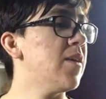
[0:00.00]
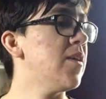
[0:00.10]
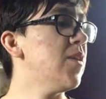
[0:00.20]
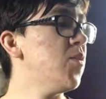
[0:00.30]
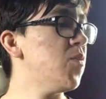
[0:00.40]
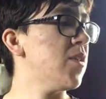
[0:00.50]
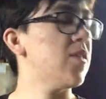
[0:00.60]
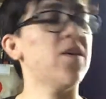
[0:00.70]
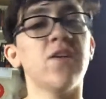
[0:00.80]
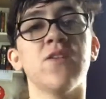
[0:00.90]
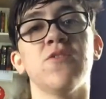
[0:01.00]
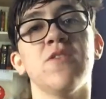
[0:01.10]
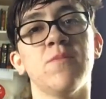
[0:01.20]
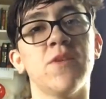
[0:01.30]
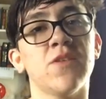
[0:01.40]
He was talking to
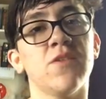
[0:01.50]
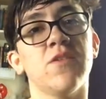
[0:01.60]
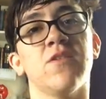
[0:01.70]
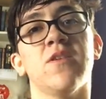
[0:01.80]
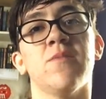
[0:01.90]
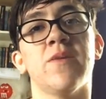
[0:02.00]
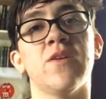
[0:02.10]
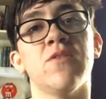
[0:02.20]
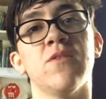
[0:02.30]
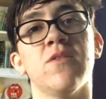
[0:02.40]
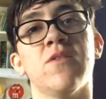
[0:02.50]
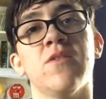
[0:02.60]
his mother about